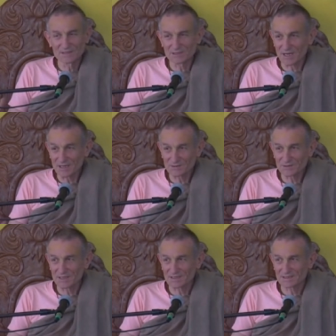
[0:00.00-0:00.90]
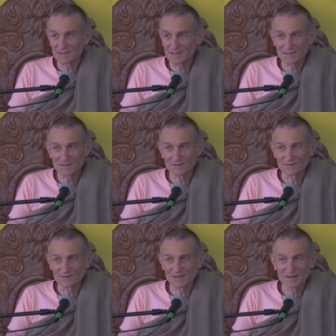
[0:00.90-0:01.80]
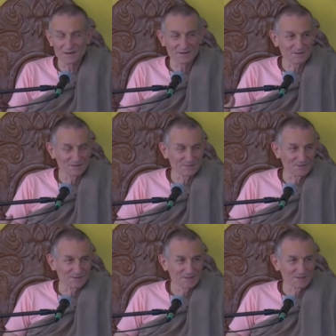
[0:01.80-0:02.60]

the Shastra says they didn't go to, they can't go to him.